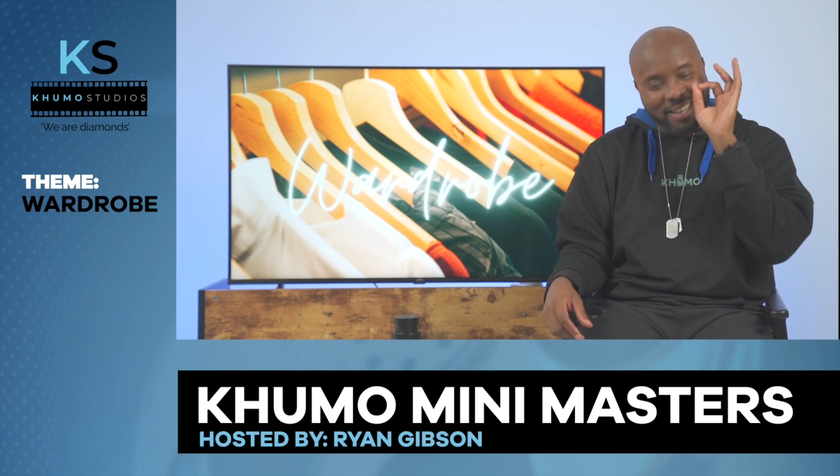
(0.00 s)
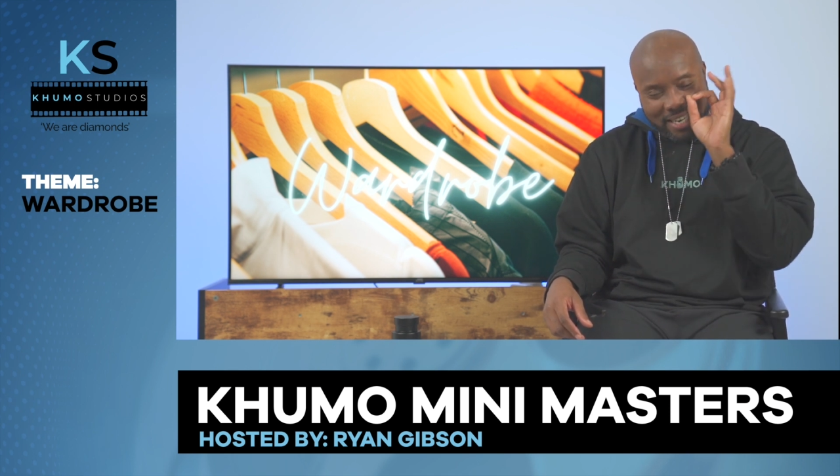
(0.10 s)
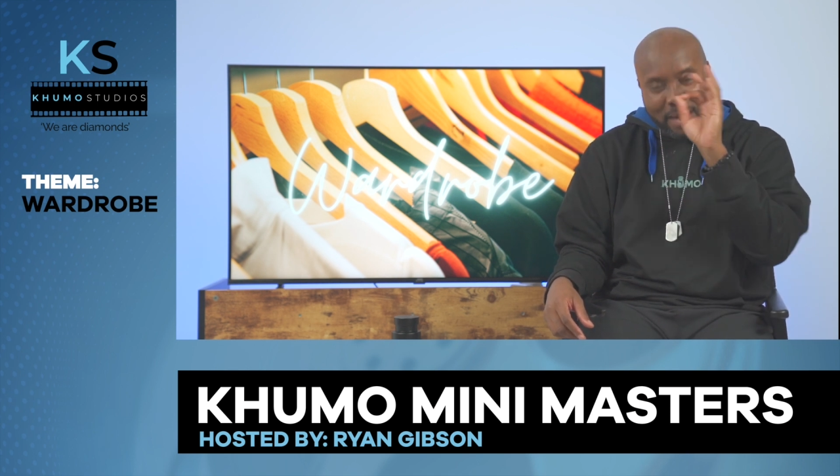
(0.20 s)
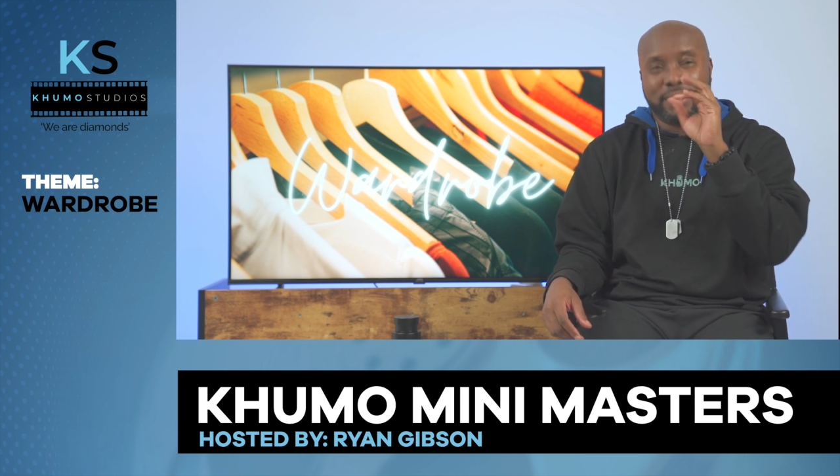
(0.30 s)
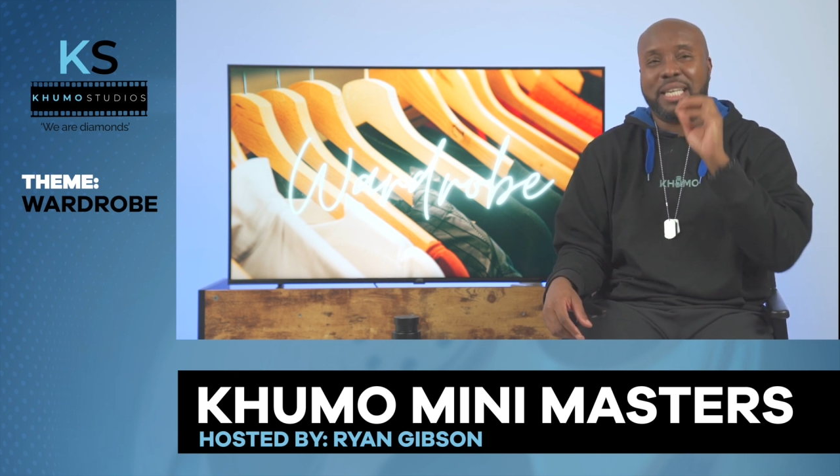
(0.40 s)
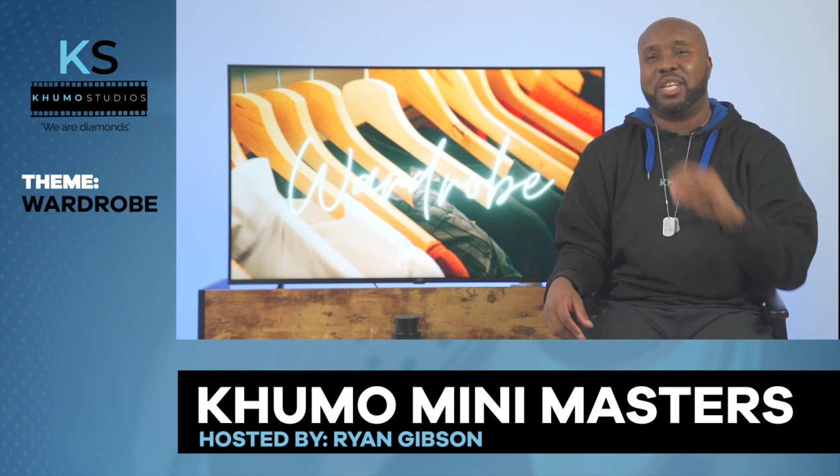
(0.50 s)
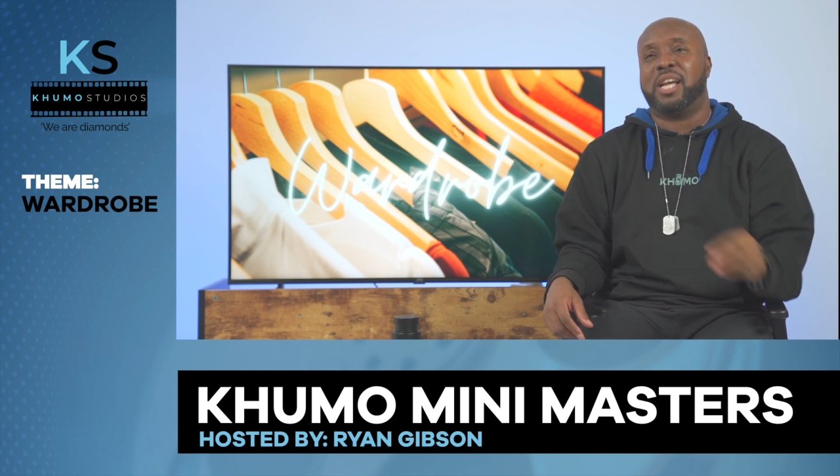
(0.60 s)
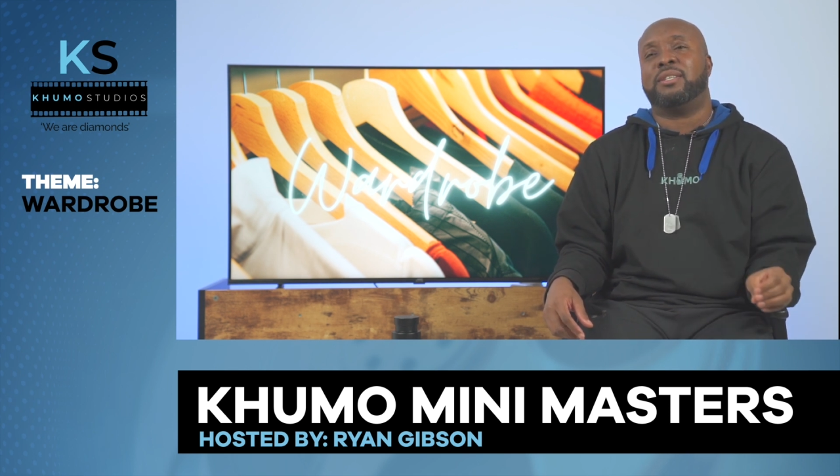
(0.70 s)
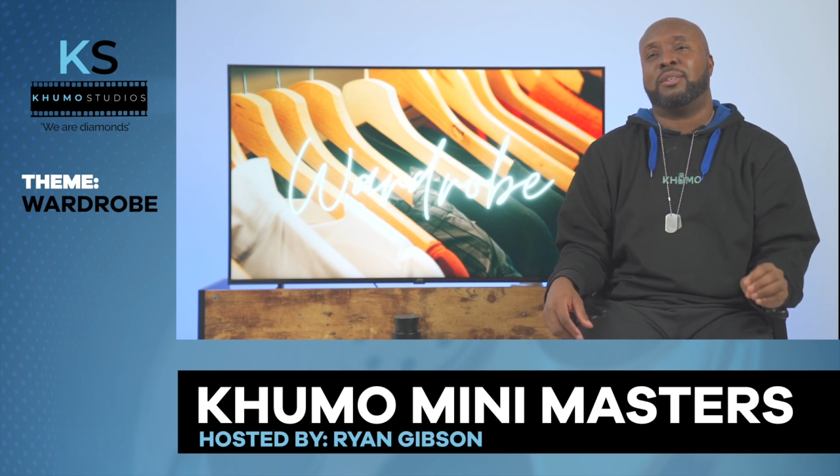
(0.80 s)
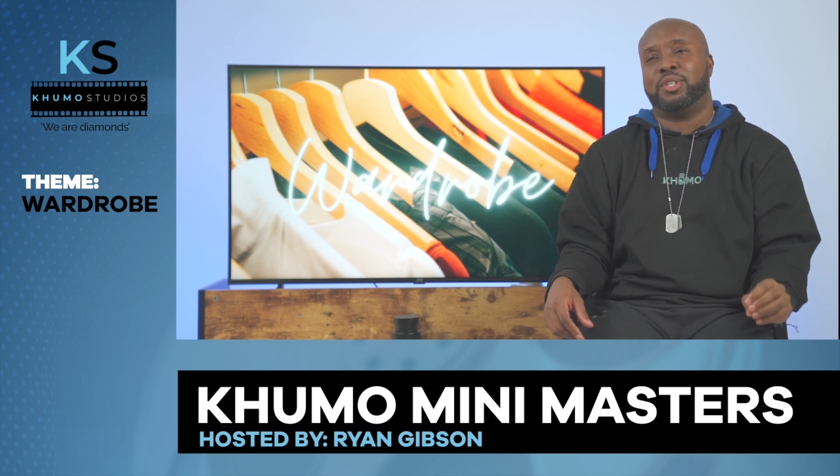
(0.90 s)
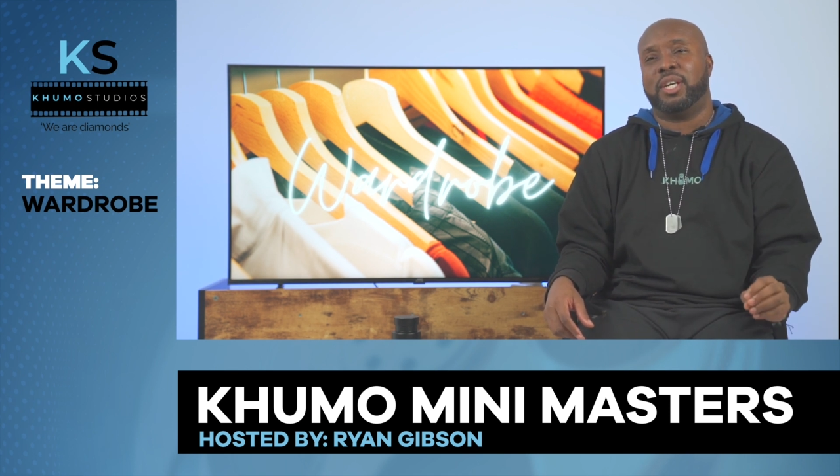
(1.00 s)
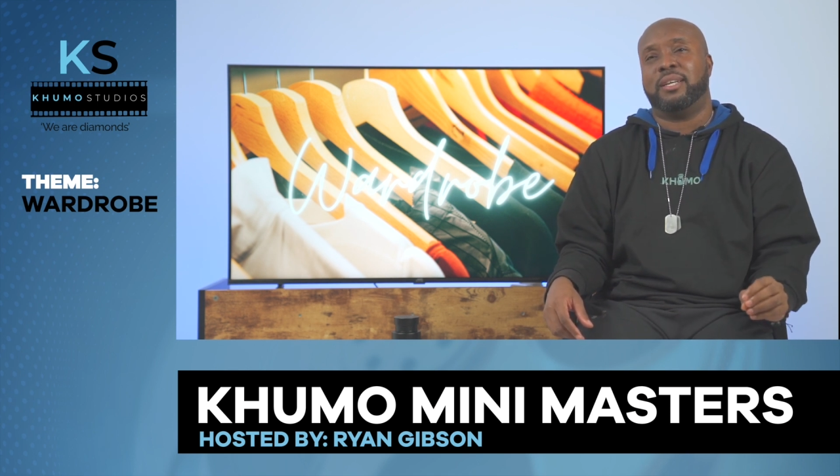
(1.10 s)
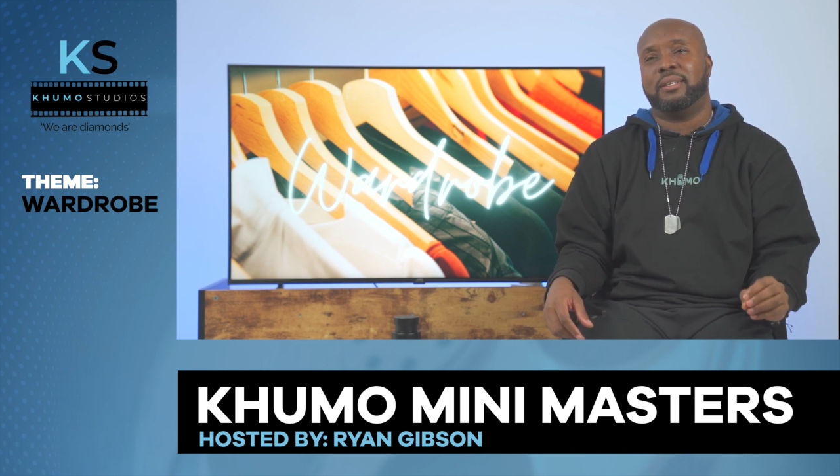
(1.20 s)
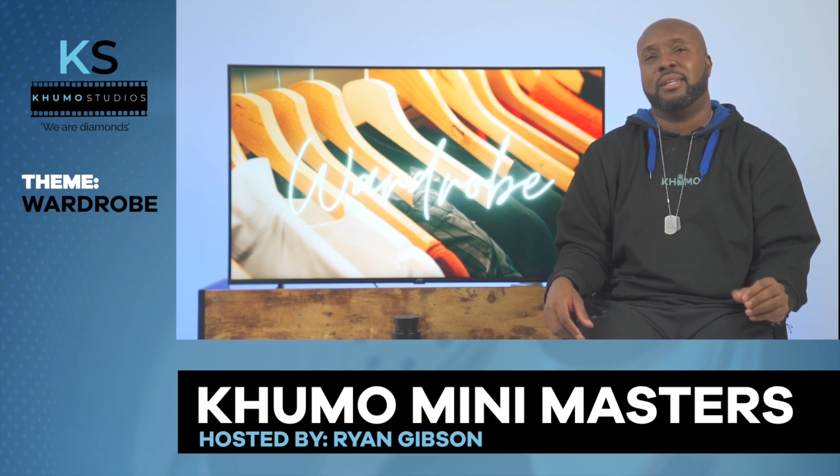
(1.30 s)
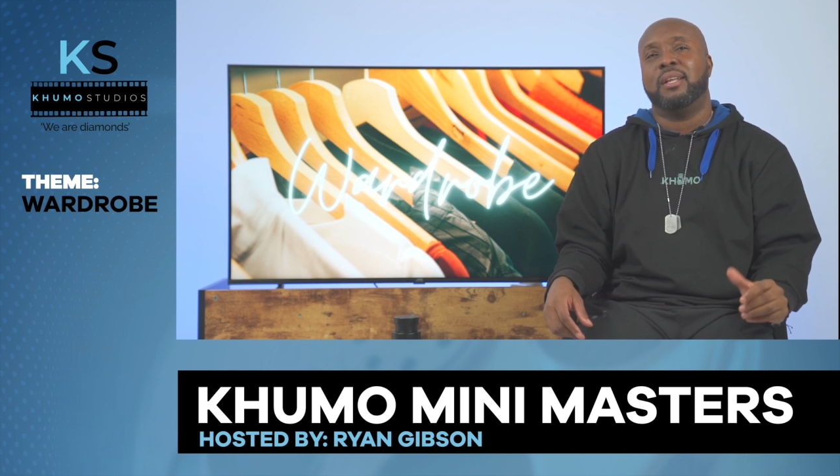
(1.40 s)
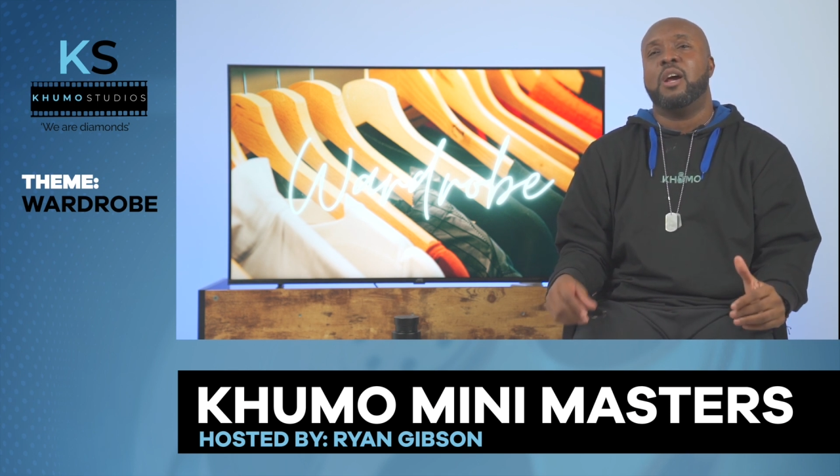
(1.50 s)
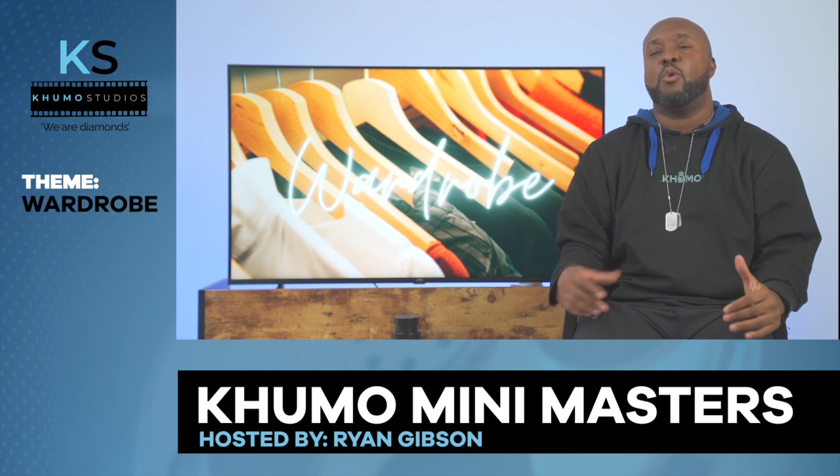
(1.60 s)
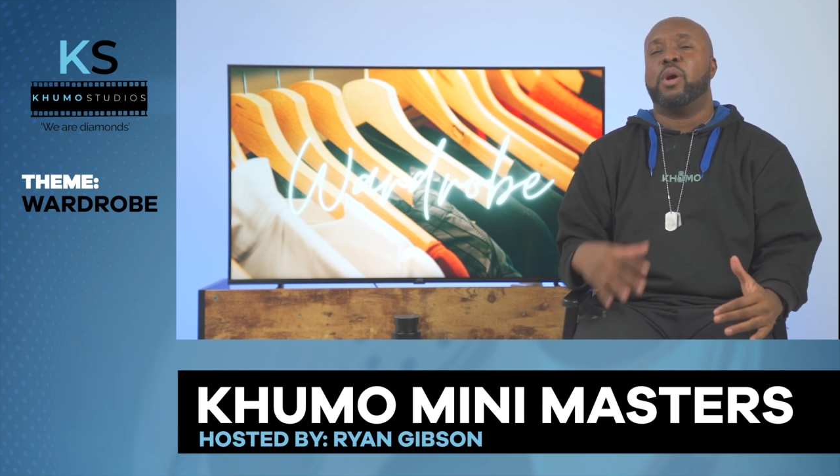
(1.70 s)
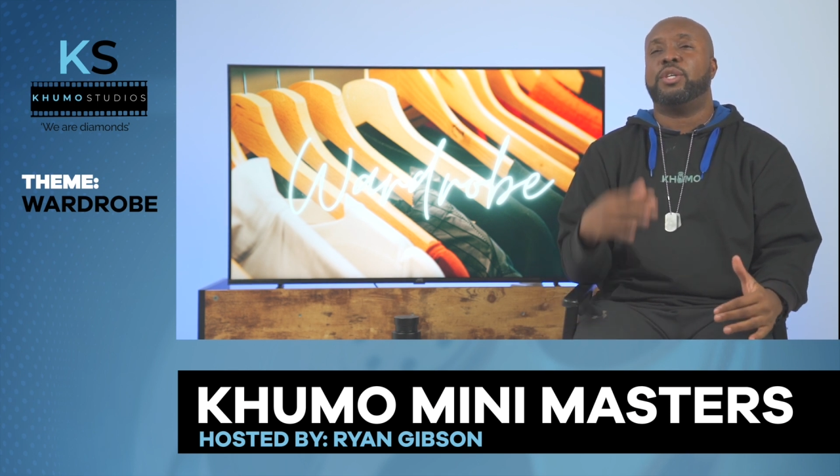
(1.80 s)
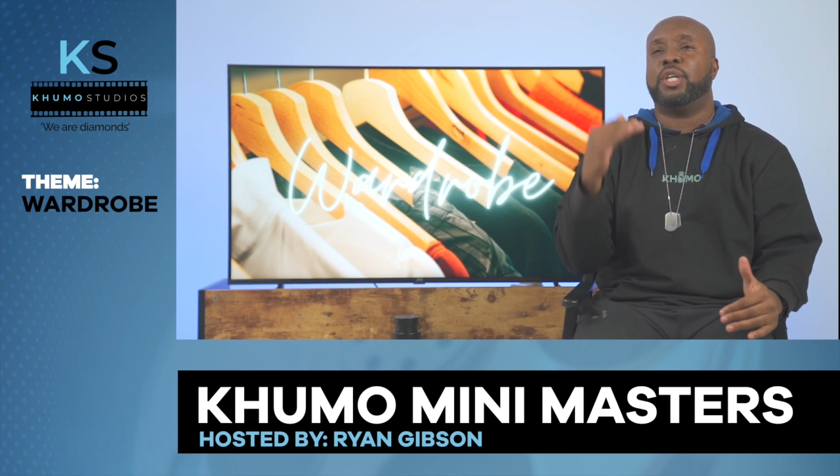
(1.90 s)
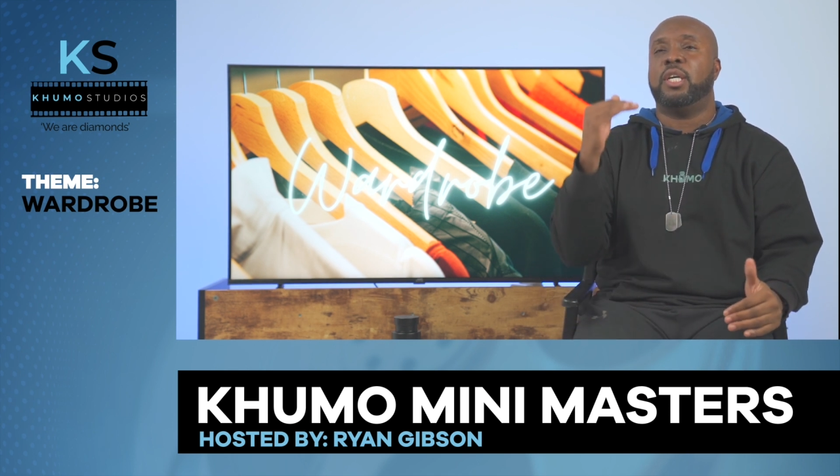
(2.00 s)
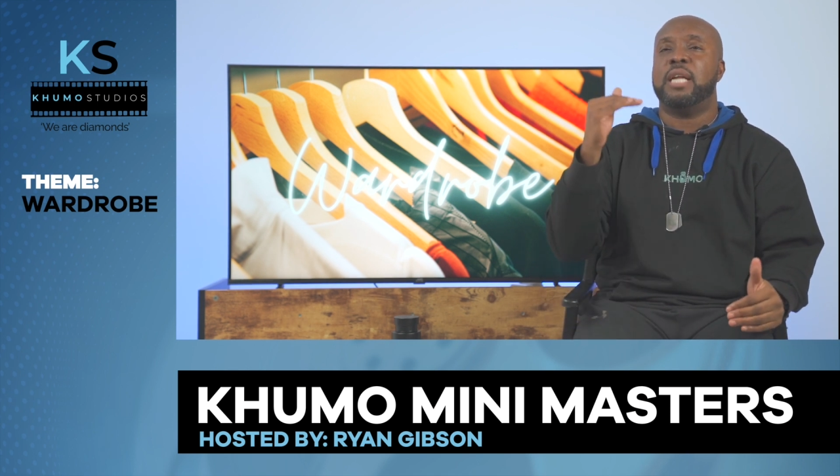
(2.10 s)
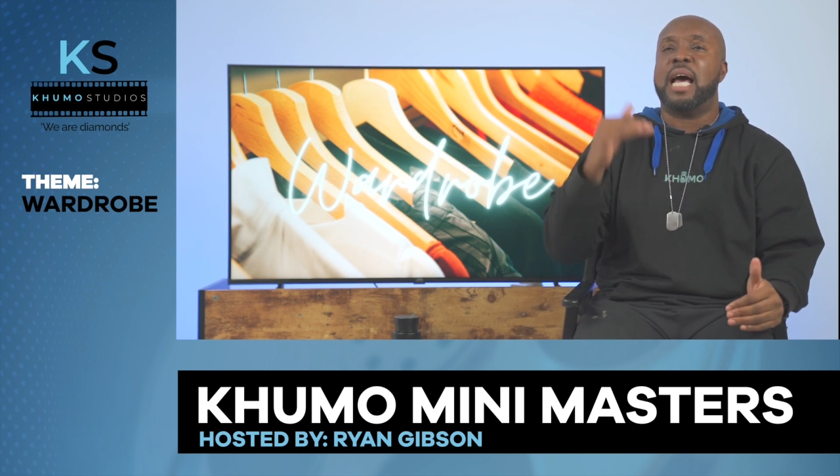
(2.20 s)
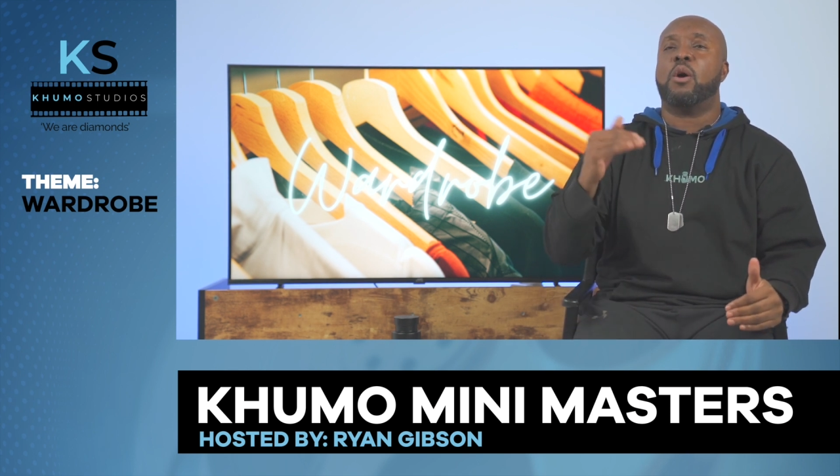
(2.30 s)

That was educational shade, where she not